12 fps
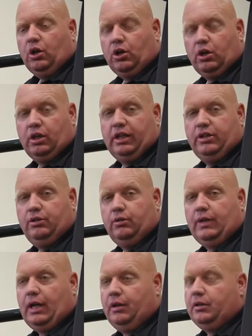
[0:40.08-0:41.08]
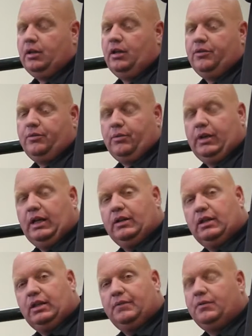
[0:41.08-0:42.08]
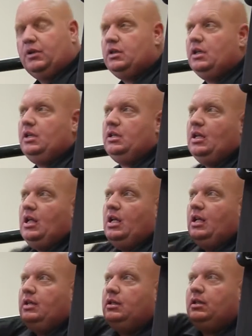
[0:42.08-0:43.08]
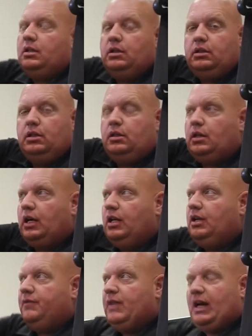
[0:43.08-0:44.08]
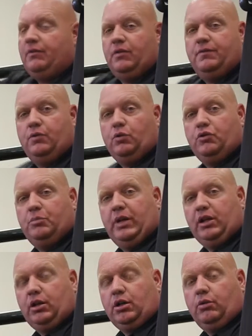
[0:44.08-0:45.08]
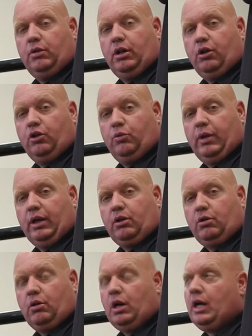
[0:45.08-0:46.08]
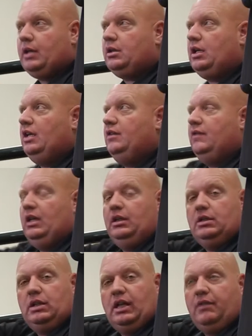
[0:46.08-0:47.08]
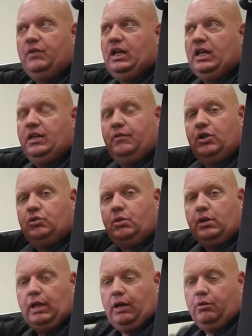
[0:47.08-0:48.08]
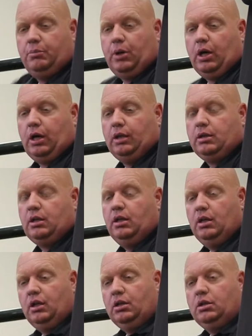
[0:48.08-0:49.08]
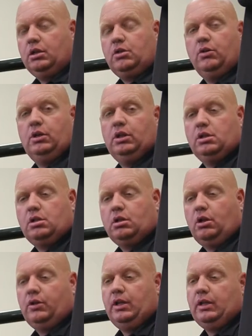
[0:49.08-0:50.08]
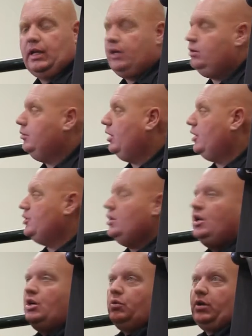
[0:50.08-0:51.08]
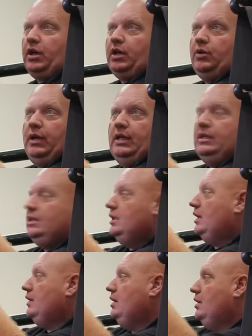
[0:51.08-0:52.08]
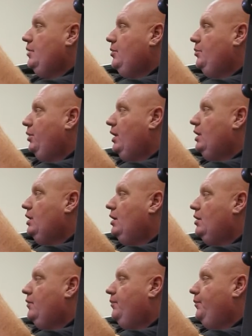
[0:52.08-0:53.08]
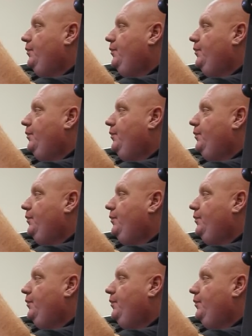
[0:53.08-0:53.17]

early 2003, and the difference is this is designed if you have the full speaker going all the way across instead of the individual sound pods. Let's go ahead and install these angle bars. We're going to go ahead and set these up in place here.